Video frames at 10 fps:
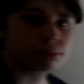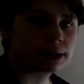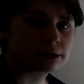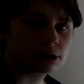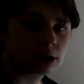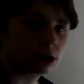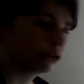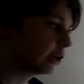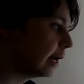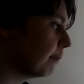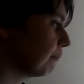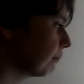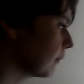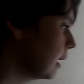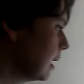compared to last year,
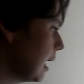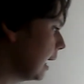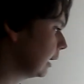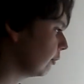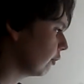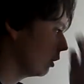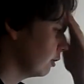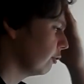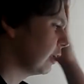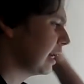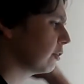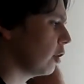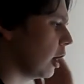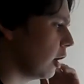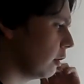and it's
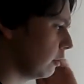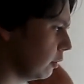select your